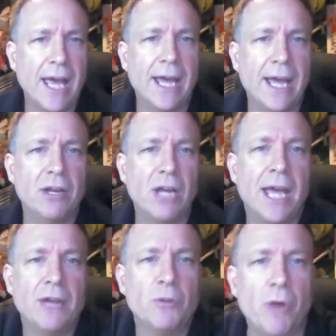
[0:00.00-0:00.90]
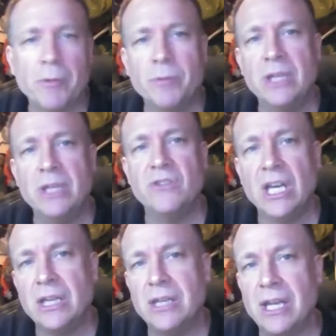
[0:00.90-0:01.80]
And, and the problem is
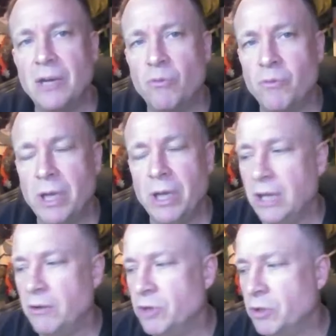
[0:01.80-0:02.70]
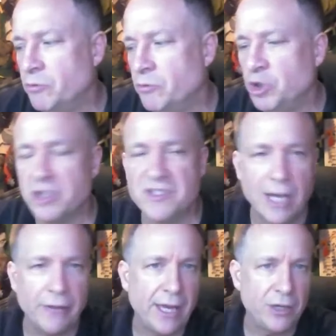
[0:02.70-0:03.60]
that it, the, you can
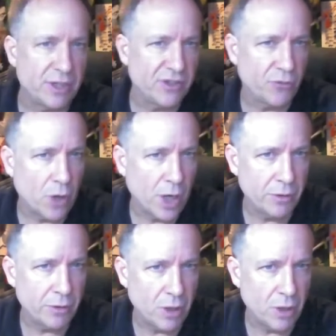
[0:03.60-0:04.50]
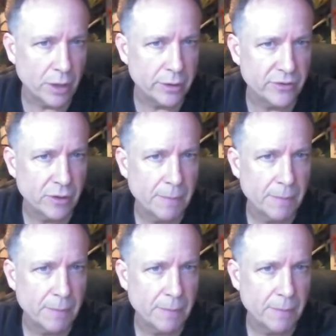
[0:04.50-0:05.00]
sell the headdresses for $100. And